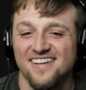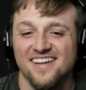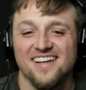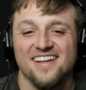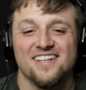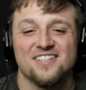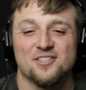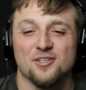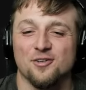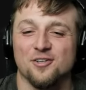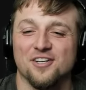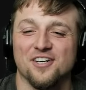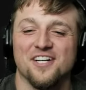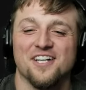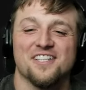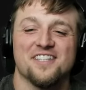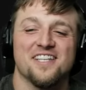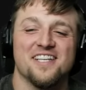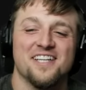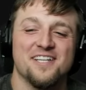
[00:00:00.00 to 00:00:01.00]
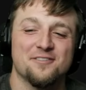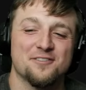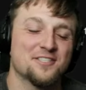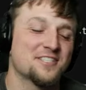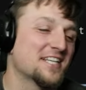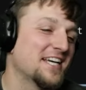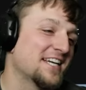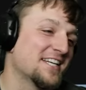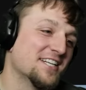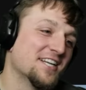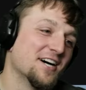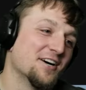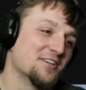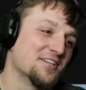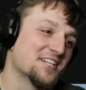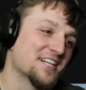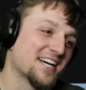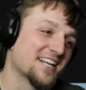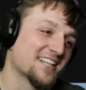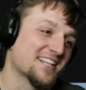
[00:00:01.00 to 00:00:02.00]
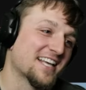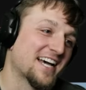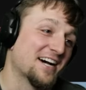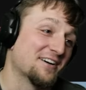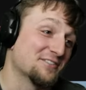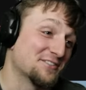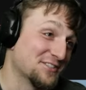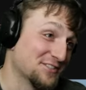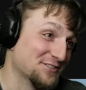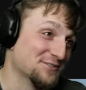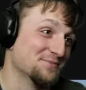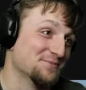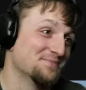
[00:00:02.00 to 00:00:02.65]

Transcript: So currently we're saying no, you're not allowed to.